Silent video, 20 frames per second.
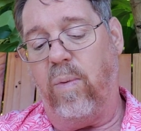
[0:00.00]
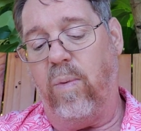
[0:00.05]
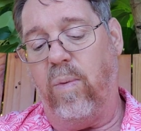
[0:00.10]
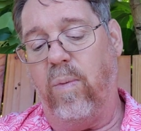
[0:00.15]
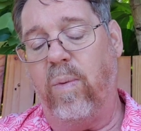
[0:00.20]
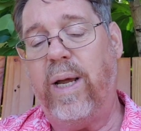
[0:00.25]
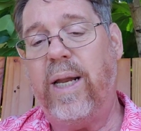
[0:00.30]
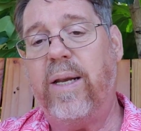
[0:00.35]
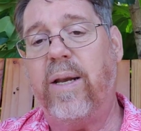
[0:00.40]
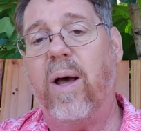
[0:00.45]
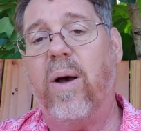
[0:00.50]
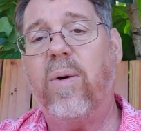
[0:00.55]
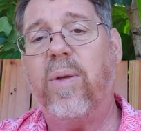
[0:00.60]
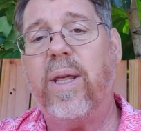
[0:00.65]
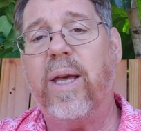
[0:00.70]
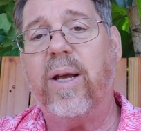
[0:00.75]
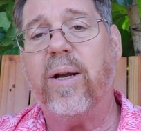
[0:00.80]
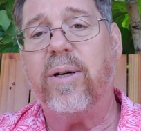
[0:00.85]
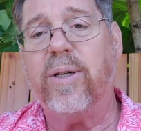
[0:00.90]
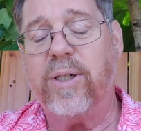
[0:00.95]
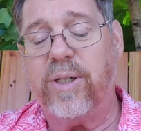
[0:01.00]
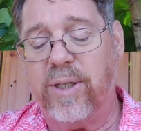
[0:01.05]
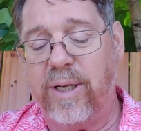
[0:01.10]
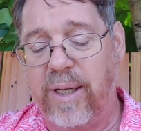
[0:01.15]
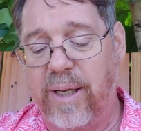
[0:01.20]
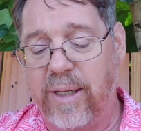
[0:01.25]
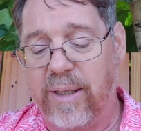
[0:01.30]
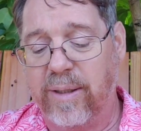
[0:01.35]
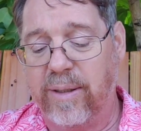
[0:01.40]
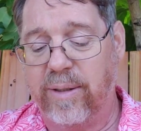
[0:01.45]
We know they are
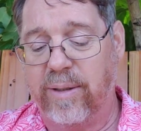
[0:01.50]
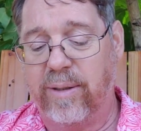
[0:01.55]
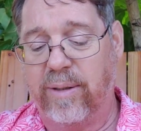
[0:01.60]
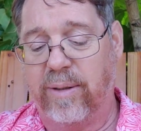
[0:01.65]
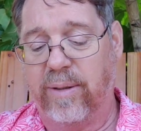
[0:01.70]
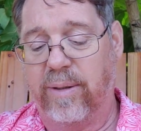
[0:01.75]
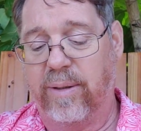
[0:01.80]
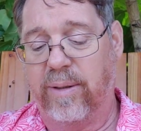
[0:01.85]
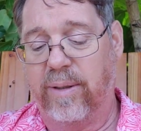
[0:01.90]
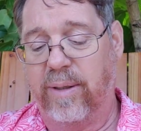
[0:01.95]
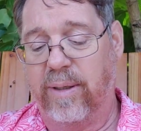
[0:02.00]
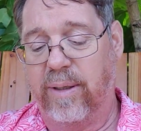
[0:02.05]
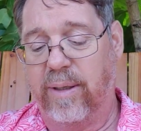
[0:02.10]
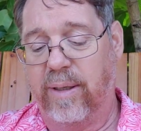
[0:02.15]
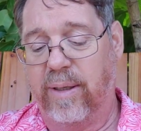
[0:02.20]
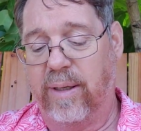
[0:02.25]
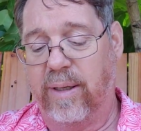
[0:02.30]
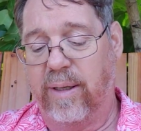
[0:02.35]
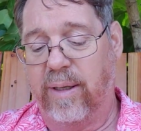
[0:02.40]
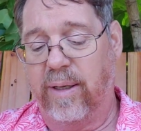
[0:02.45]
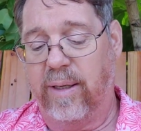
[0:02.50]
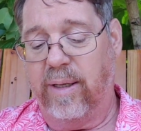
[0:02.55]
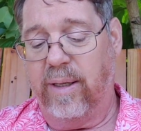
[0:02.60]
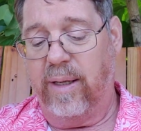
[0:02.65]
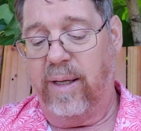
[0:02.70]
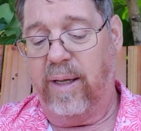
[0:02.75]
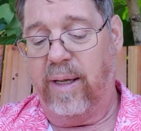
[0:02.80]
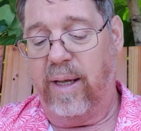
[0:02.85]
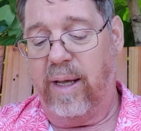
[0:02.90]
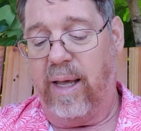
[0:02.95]
sins
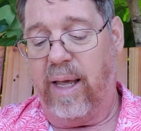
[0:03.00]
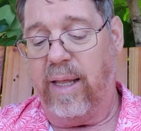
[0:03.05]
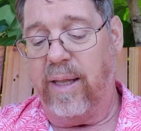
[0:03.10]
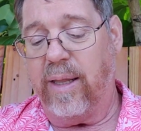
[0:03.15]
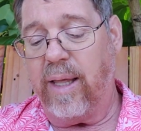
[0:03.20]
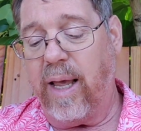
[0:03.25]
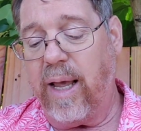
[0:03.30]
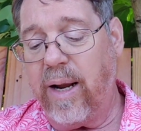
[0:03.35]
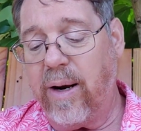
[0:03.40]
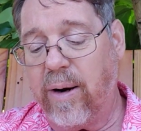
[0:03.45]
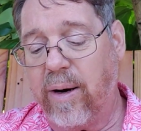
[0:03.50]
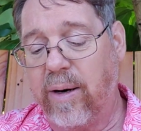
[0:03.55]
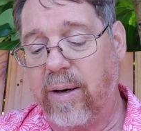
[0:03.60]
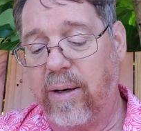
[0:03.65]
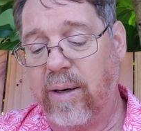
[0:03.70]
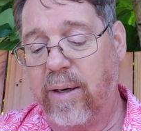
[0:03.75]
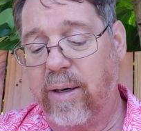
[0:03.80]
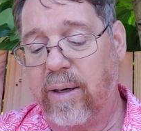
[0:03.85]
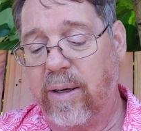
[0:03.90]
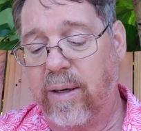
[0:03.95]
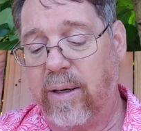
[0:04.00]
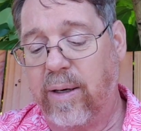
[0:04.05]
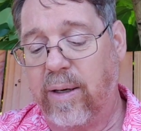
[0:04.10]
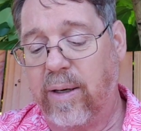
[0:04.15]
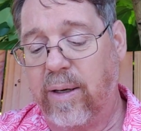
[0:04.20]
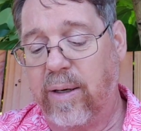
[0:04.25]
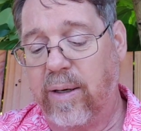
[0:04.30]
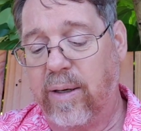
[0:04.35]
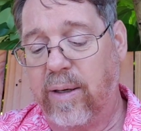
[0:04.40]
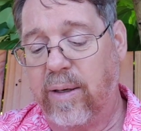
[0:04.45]
and they are
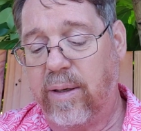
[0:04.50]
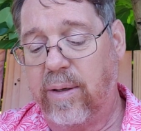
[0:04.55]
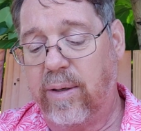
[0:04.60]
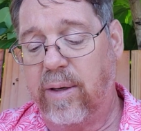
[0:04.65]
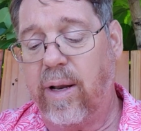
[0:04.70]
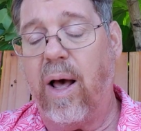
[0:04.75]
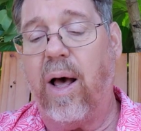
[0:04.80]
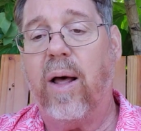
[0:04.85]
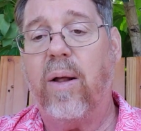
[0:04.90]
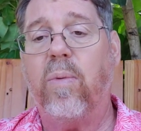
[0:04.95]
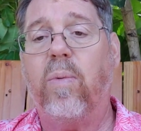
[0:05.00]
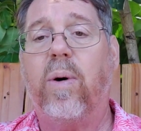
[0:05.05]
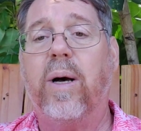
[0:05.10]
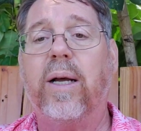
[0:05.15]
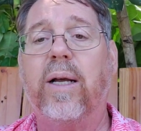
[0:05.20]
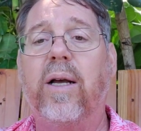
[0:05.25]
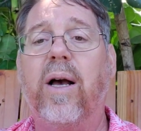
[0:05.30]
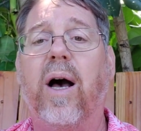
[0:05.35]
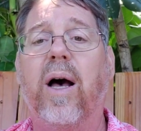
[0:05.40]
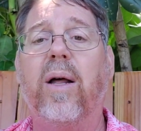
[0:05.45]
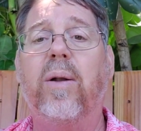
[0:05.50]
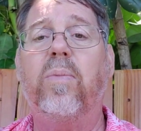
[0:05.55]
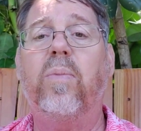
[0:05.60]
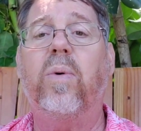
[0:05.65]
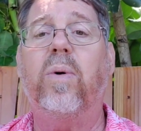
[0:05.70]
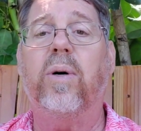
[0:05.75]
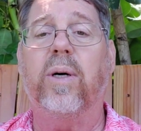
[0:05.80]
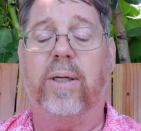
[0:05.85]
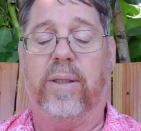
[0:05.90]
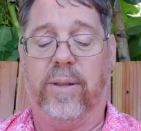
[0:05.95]
not what God
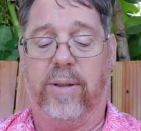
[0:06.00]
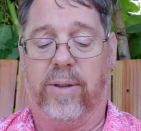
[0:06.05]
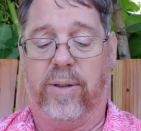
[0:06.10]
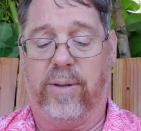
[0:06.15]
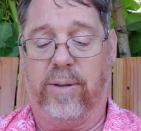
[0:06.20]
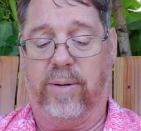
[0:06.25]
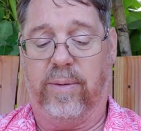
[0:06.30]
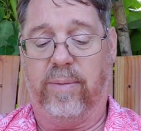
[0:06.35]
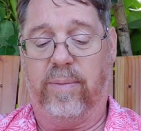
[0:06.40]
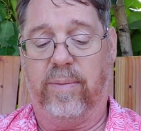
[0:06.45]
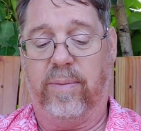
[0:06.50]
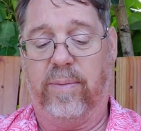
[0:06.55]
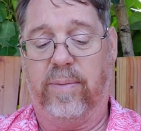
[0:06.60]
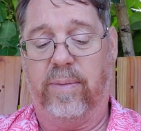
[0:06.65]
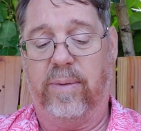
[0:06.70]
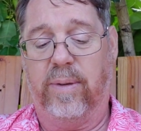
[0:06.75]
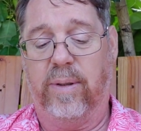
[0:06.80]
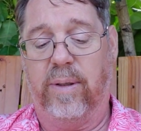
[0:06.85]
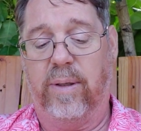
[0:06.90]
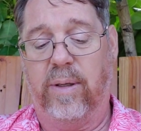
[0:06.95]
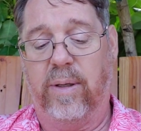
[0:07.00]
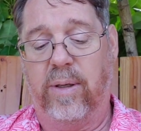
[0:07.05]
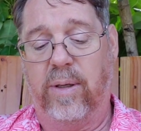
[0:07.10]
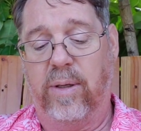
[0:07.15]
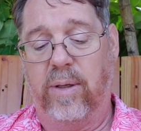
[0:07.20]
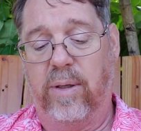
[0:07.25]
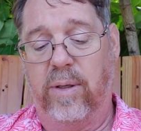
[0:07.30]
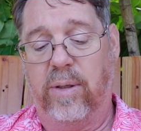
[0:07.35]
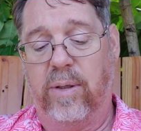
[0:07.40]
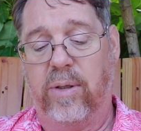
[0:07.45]
wants.
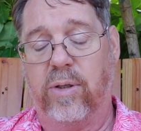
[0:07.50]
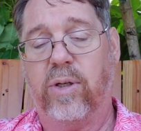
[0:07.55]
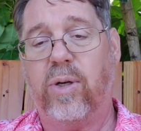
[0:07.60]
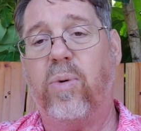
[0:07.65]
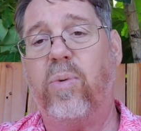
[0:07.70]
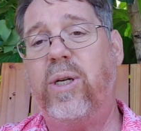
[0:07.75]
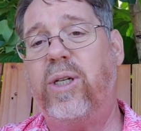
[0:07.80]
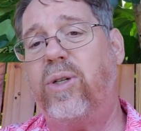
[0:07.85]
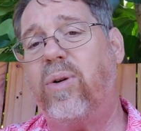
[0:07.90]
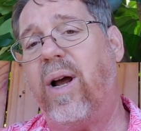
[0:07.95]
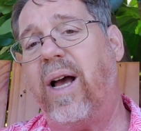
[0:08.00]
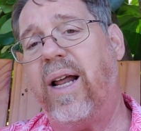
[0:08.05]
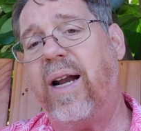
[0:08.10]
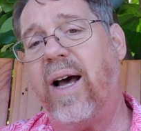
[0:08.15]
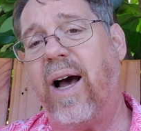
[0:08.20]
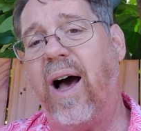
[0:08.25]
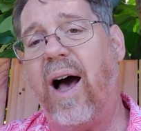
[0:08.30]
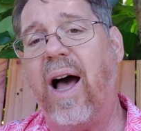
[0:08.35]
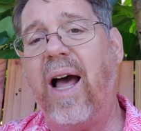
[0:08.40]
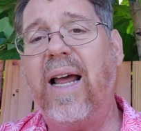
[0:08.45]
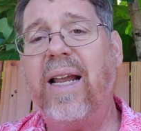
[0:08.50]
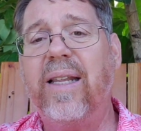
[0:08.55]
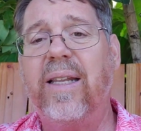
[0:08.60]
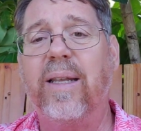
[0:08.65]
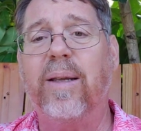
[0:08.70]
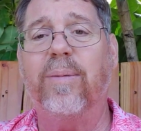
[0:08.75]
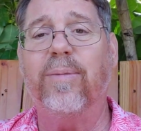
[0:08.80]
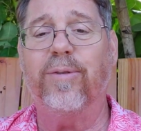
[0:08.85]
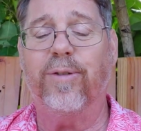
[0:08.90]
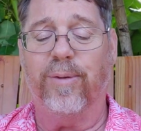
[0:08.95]
So we try to hide
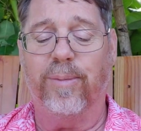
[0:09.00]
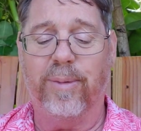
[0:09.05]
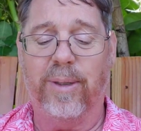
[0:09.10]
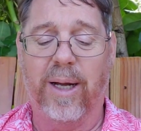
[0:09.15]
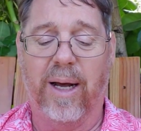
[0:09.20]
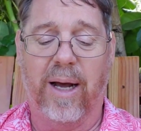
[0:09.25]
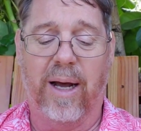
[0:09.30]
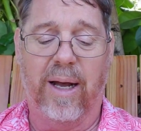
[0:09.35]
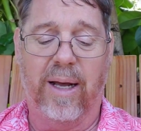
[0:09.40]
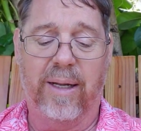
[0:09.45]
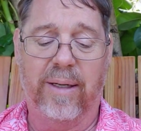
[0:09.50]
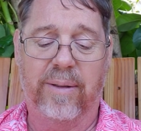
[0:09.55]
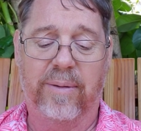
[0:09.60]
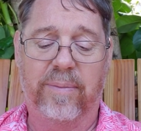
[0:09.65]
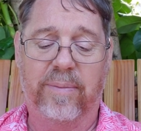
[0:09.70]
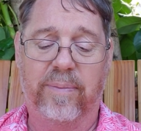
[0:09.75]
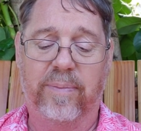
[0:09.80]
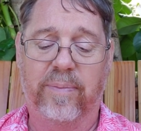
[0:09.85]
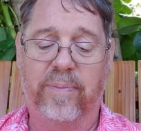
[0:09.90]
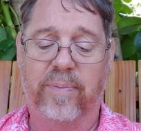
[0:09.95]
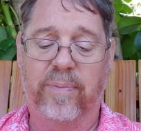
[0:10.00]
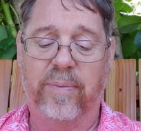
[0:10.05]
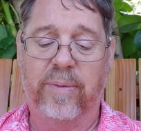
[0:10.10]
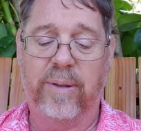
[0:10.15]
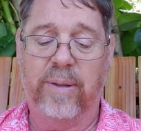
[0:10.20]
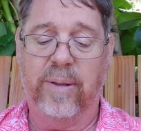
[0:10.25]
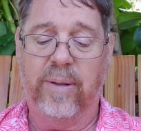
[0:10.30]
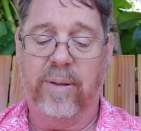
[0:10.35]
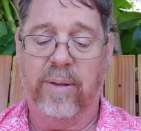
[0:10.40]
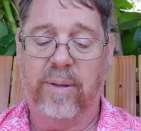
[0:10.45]
them from God.
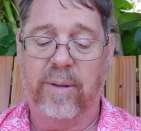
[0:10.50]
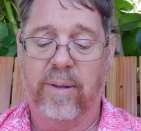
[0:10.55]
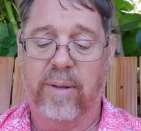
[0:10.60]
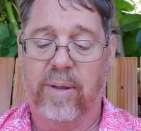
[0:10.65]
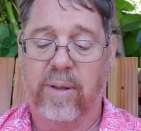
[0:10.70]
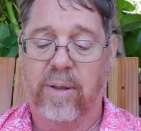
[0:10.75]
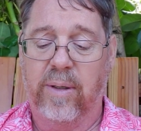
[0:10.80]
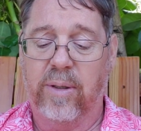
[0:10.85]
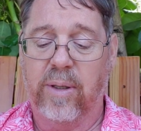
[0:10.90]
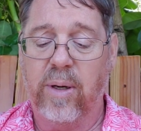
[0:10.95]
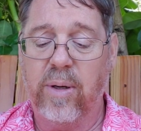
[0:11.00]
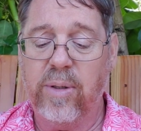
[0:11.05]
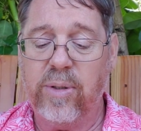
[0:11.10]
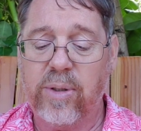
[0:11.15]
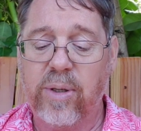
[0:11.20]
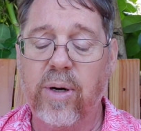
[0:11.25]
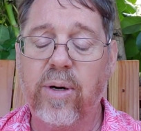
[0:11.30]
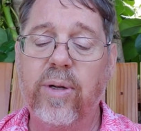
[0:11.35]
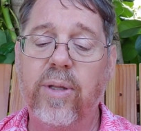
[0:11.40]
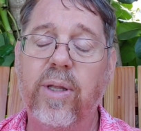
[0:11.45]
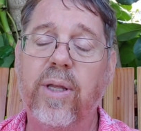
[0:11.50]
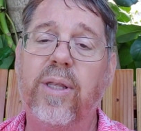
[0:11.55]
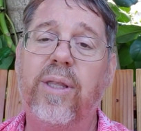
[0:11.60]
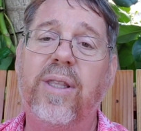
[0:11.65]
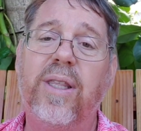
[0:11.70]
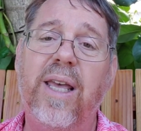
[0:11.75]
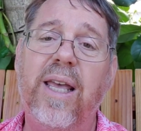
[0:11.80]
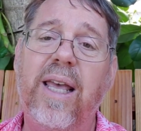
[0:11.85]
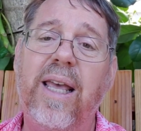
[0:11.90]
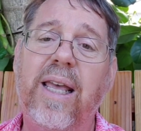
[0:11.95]
Those are the
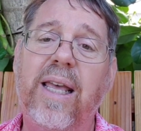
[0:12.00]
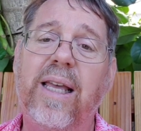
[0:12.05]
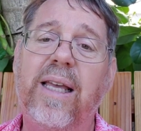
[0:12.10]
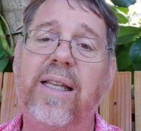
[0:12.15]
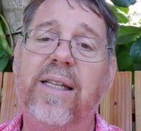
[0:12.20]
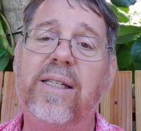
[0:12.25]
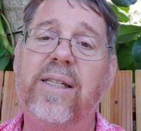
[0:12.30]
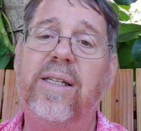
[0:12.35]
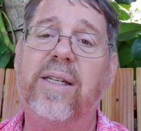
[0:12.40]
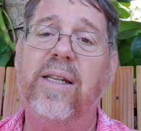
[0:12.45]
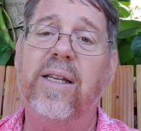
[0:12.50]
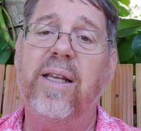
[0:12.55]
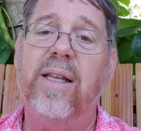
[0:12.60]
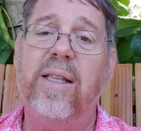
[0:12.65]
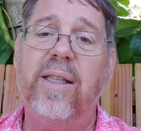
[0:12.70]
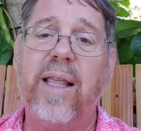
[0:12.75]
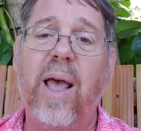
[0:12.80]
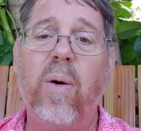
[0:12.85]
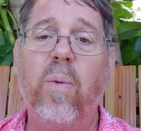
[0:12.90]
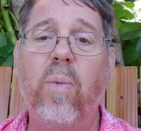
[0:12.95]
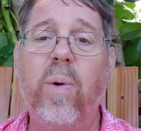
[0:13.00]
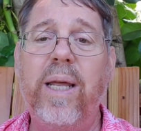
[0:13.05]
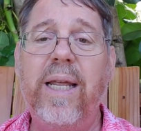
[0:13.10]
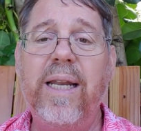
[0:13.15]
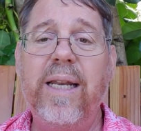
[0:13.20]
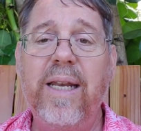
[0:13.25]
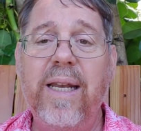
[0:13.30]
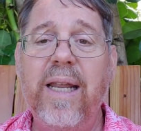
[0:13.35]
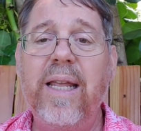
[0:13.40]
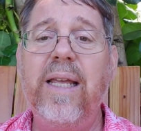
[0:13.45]
things that we
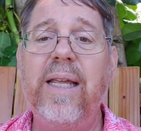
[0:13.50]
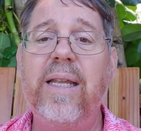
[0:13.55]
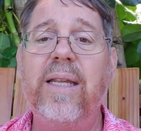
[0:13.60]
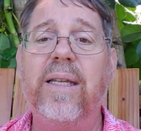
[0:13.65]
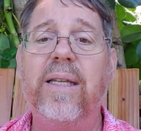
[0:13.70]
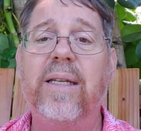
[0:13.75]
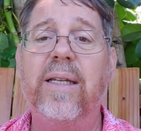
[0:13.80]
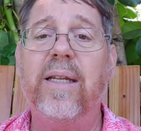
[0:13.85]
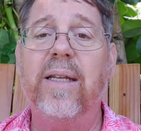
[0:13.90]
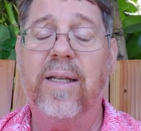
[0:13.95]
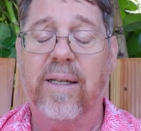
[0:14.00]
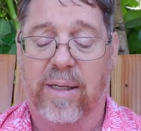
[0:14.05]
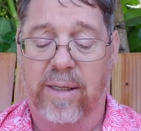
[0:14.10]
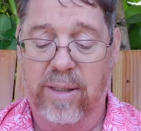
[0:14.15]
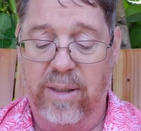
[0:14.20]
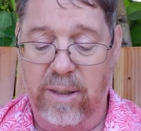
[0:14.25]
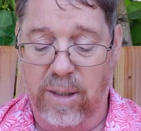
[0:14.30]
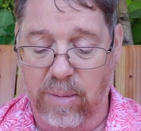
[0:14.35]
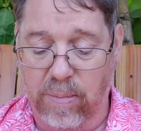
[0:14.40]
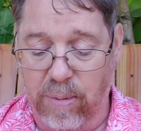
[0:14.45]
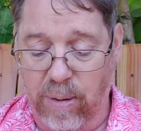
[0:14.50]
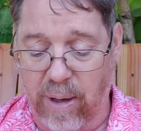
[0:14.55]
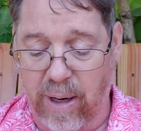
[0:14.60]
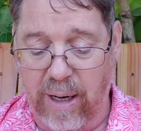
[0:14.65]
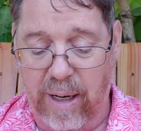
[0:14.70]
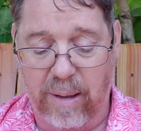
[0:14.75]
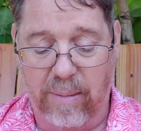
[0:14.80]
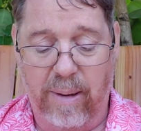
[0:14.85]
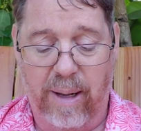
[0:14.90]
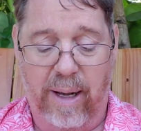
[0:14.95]
need to
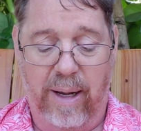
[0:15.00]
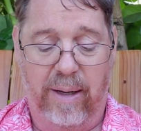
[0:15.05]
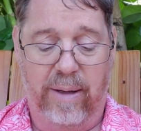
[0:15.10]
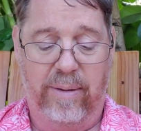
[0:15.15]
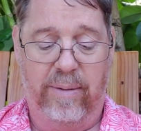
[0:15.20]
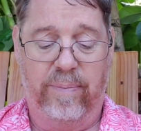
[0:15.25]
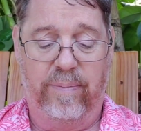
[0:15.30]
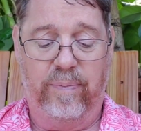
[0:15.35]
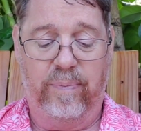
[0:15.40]
pray about.